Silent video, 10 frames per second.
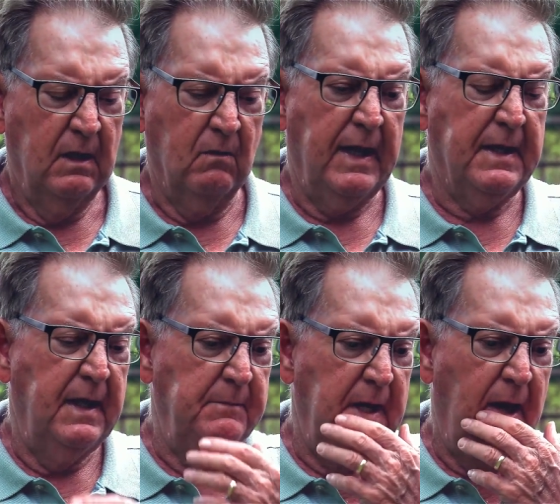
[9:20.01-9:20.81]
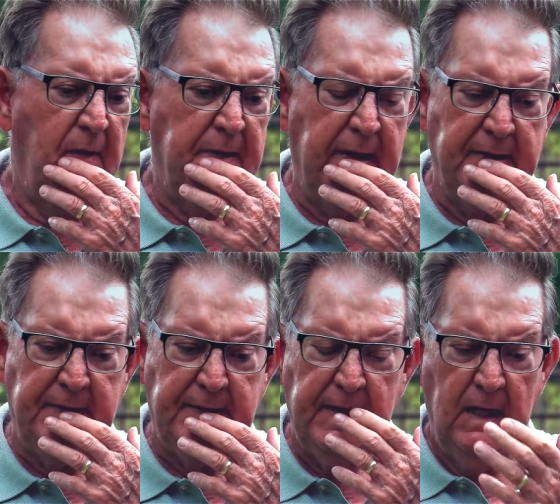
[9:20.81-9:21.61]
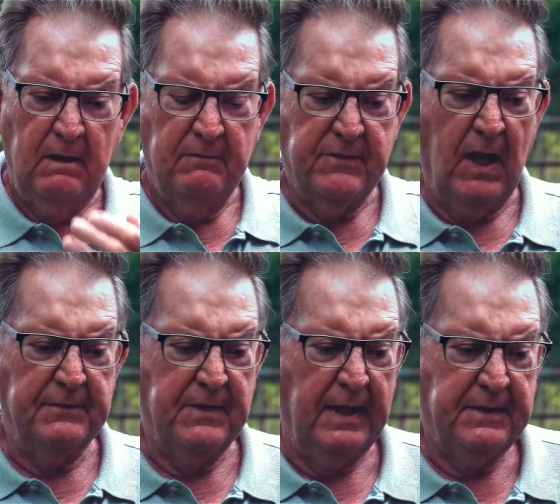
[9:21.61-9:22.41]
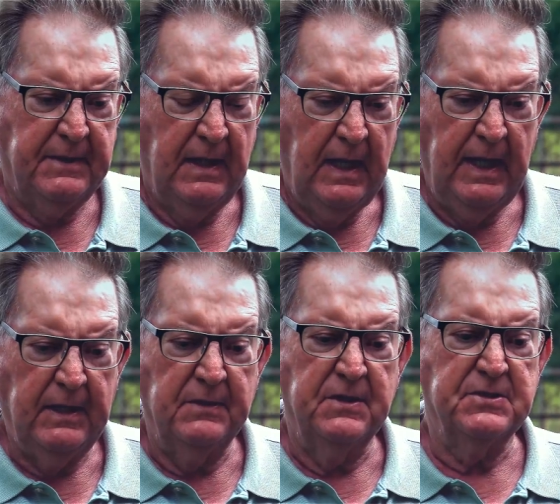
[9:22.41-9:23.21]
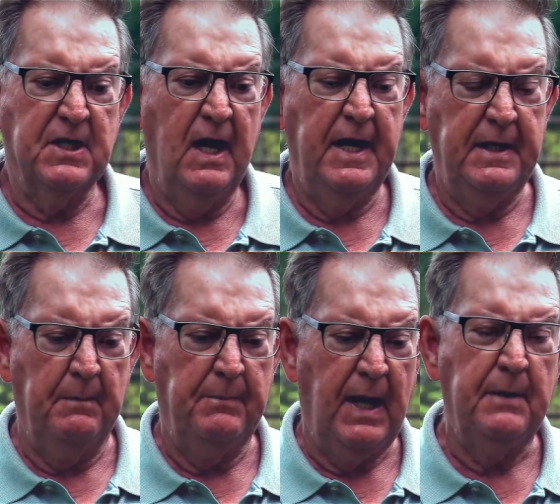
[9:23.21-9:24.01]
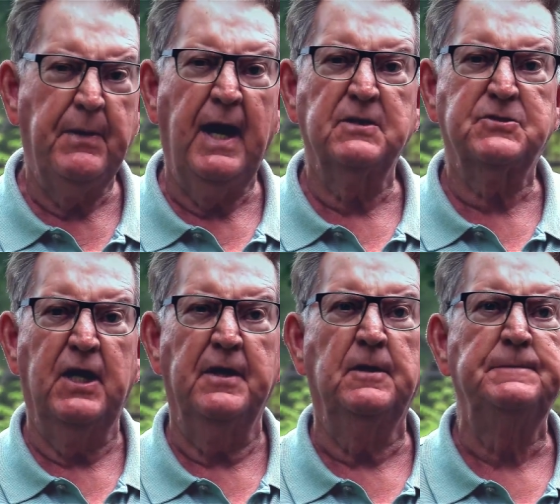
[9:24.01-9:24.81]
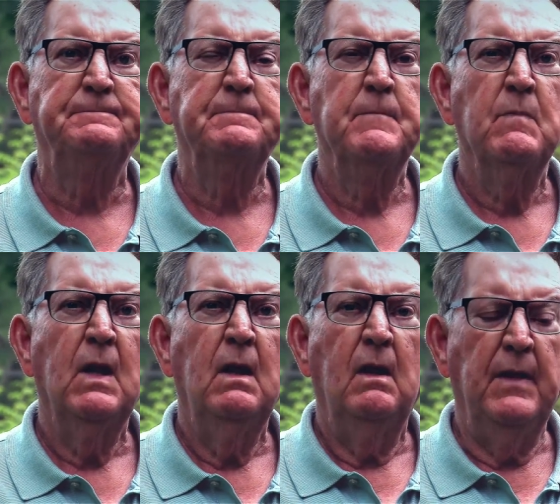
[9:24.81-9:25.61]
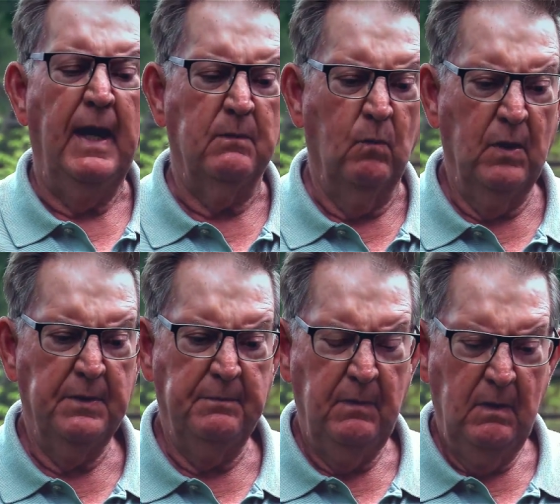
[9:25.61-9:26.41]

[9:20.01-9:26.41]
Grech came down and thought that he could design a bypass channel that would